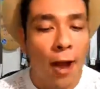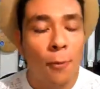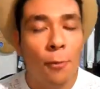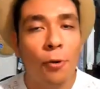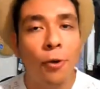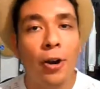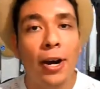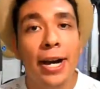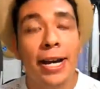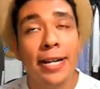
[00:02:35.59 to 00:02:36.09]

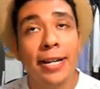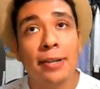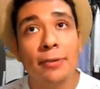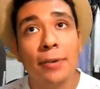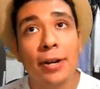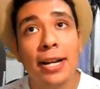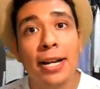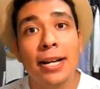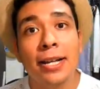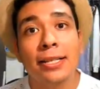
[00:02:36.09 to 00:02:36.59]
Well,
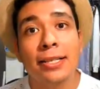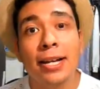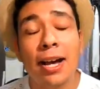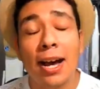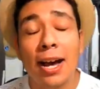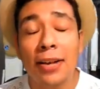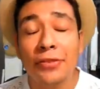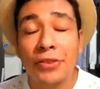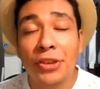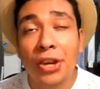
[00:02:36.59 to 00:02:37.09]
anyways,
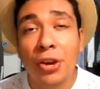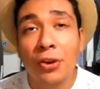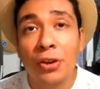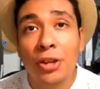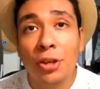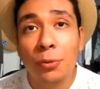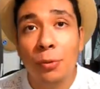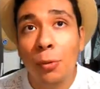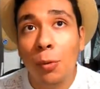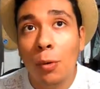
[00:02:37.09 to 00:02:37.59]
the
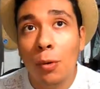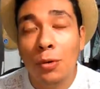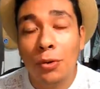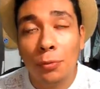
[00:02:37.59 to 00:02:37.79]
only one,